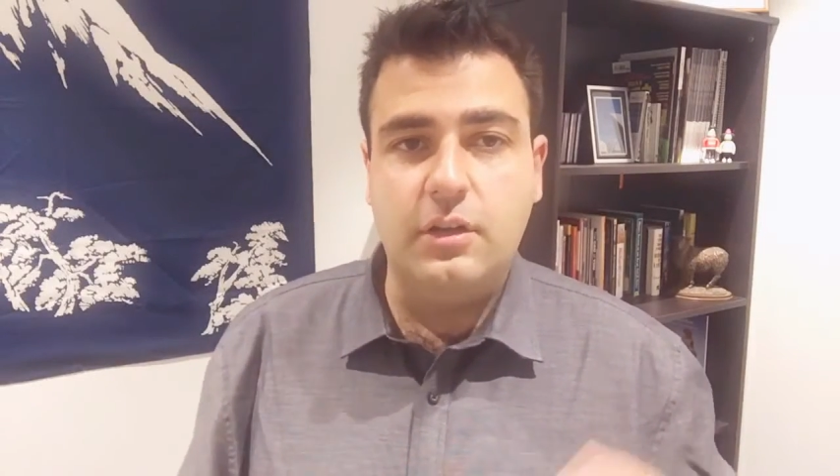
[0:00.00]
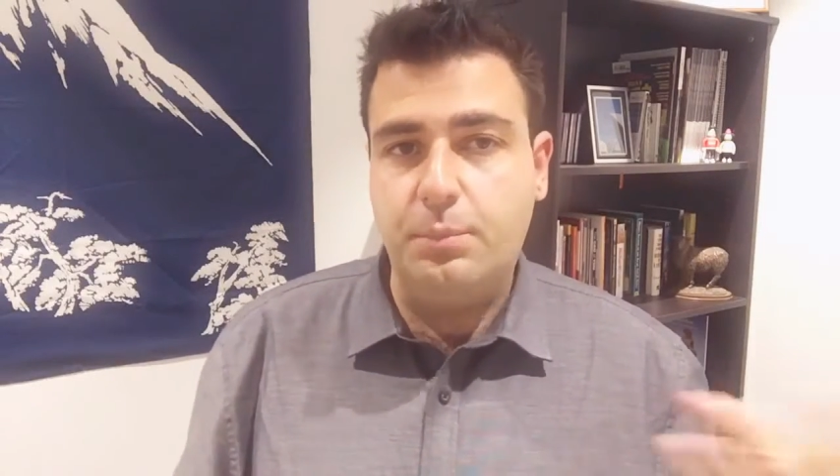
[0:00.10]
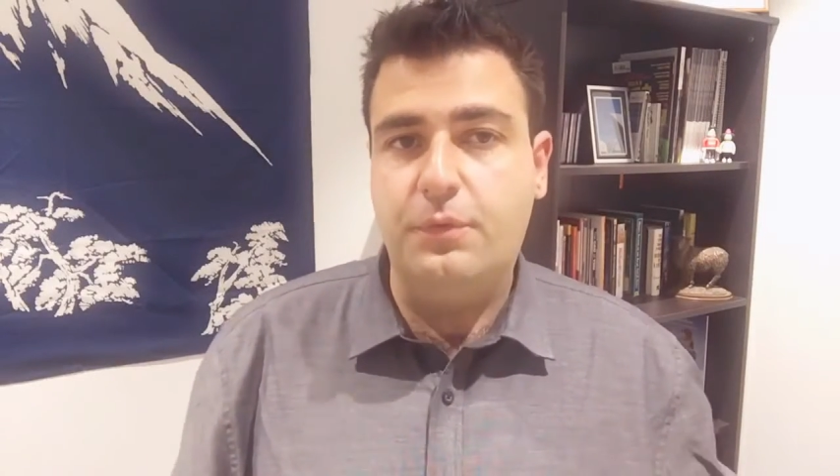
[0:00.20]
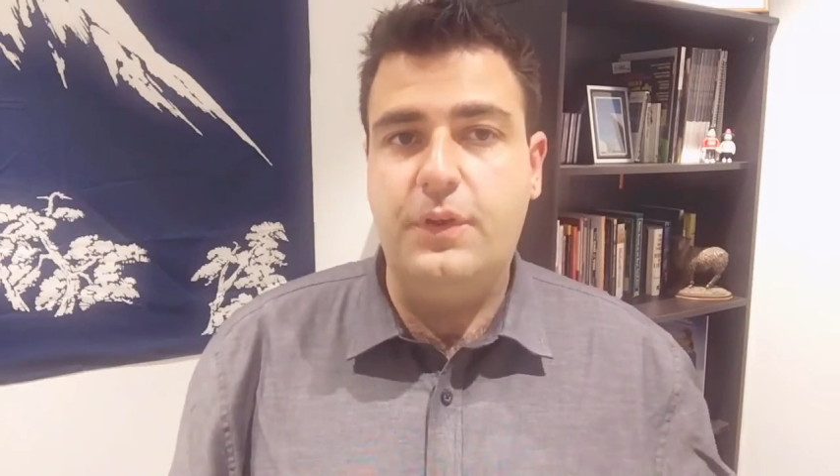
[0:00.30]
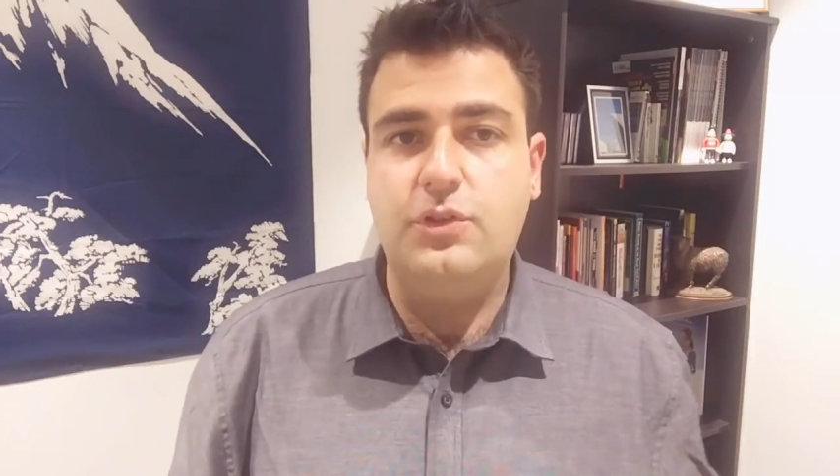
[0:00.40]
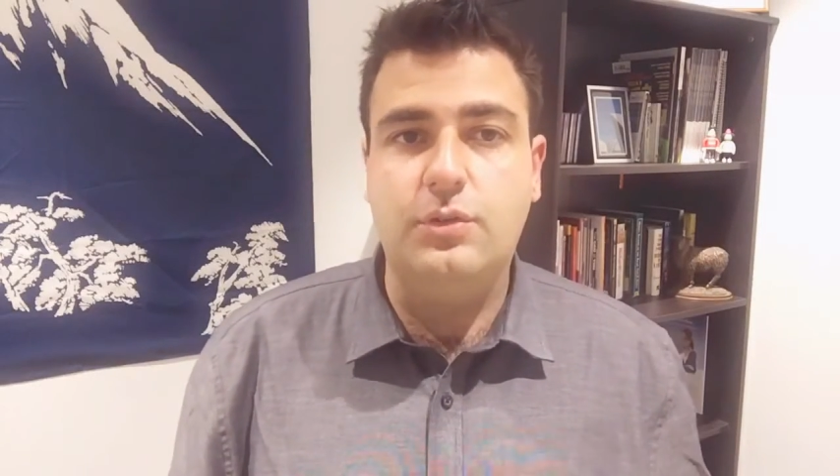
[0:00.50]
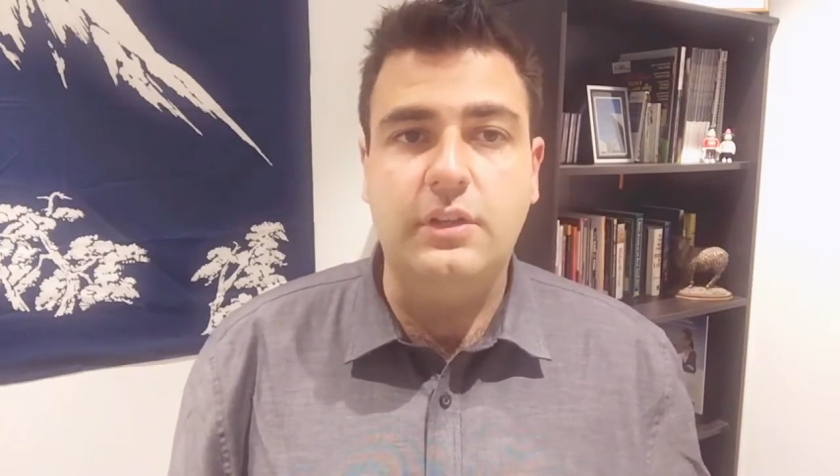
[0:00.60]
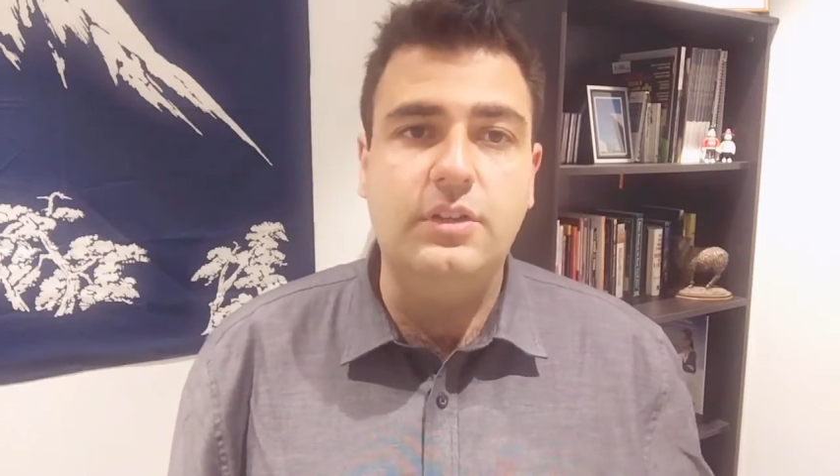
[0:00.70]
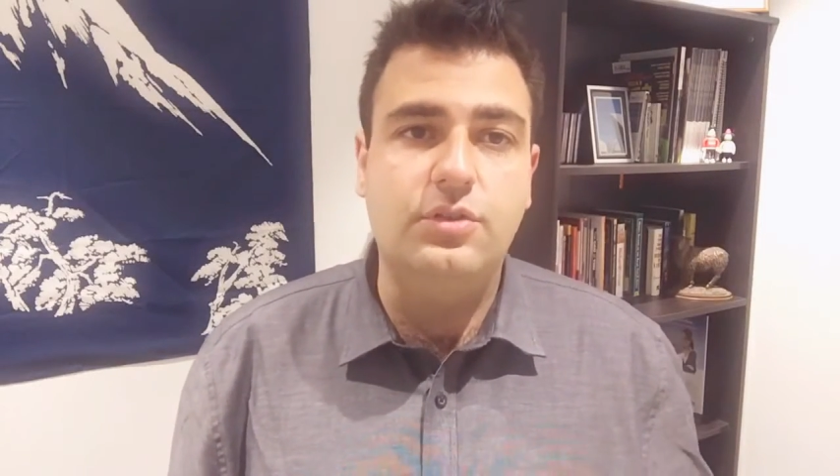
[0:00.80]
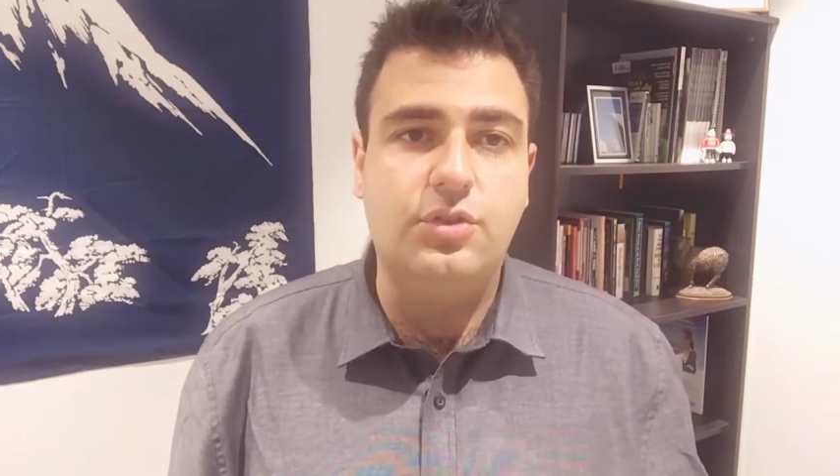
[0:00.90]
the professional
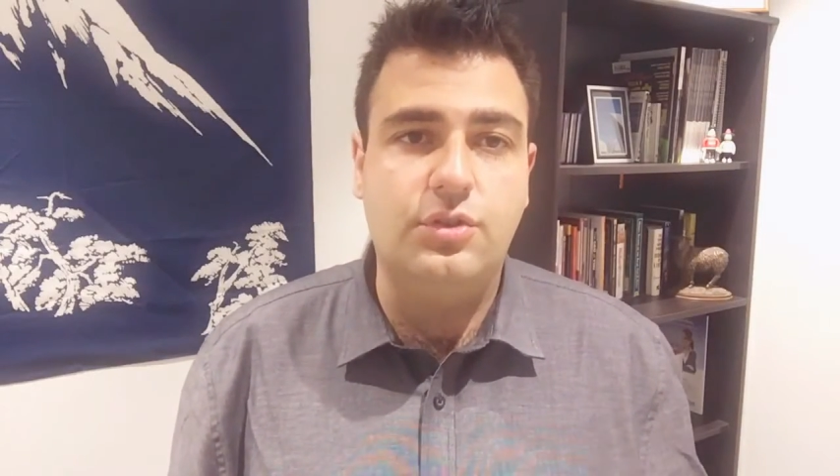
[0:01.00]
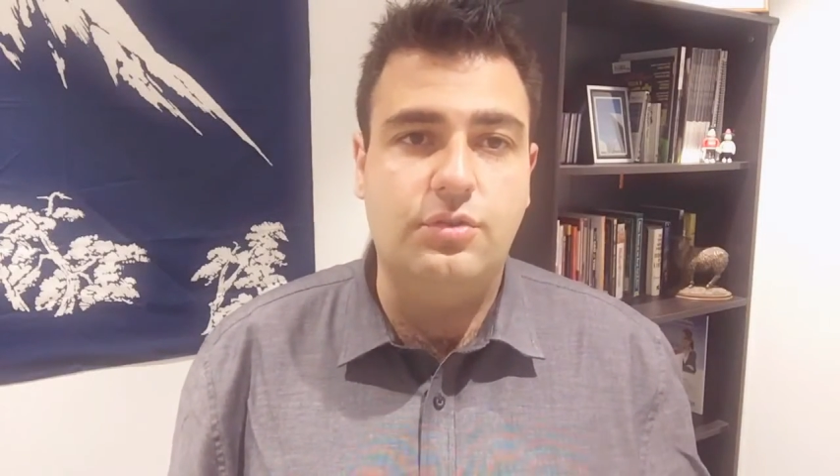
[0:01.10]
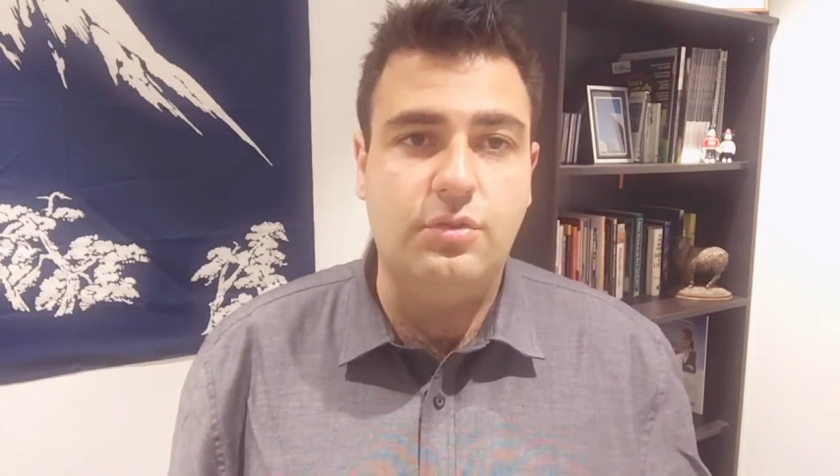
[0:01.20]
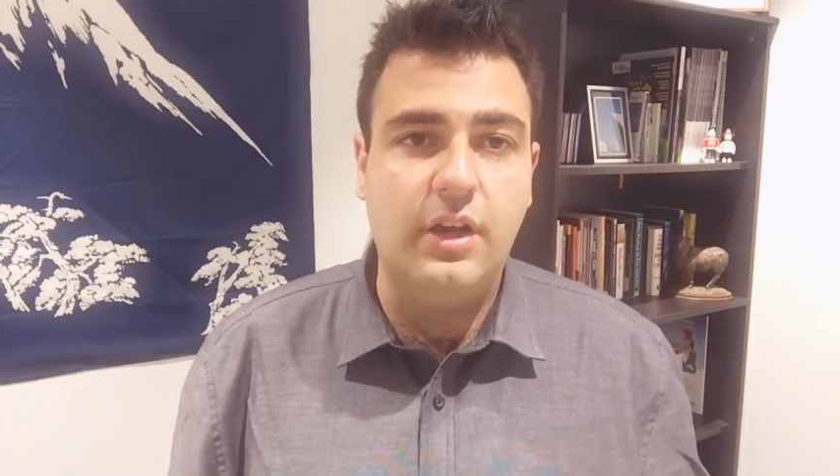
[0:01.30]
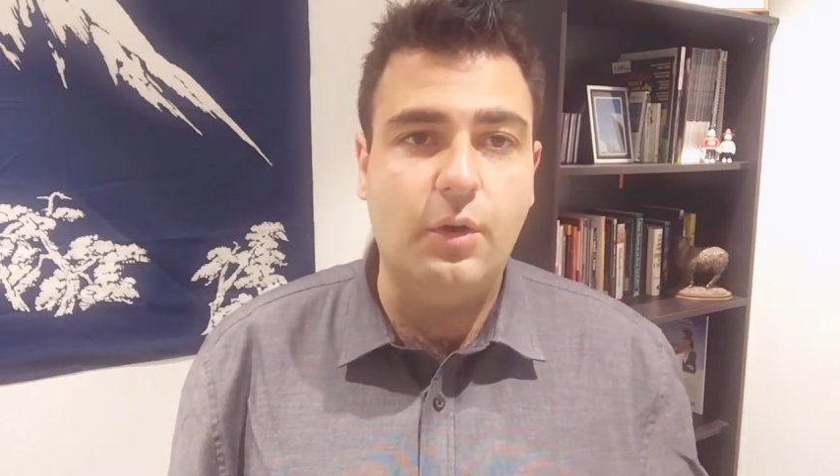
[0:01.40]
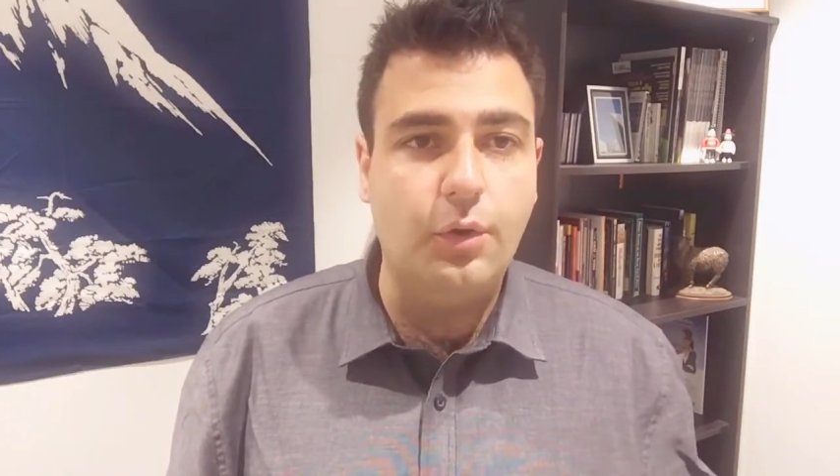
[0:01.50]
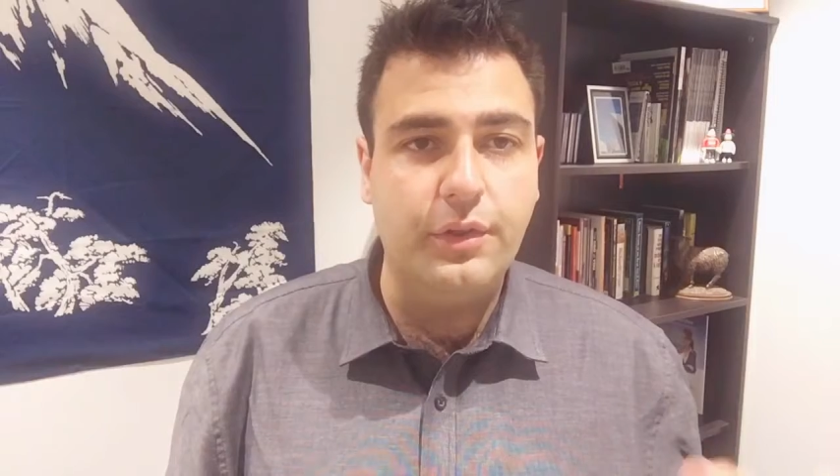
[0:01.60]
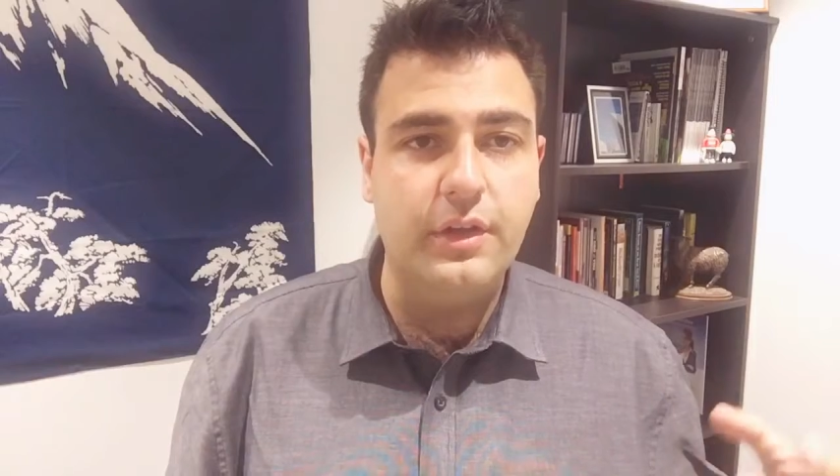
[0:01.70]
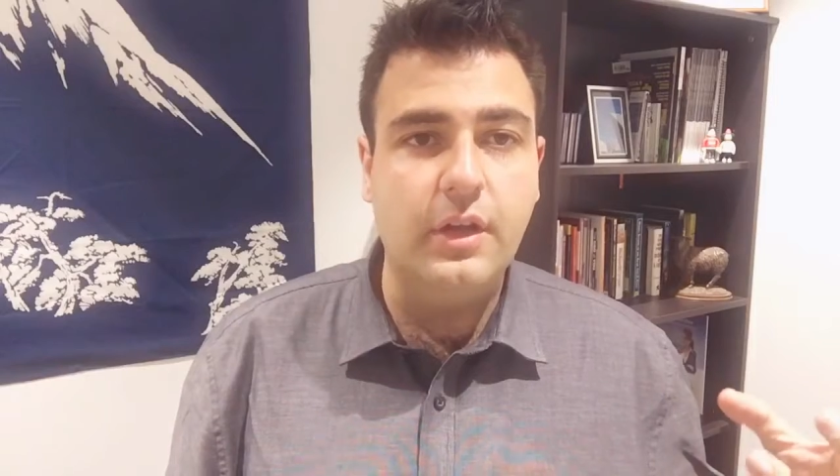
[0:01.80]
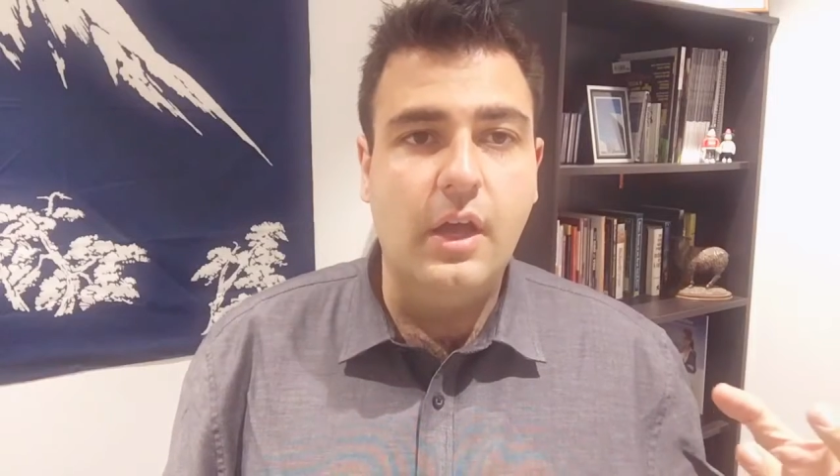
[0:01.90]
industry or the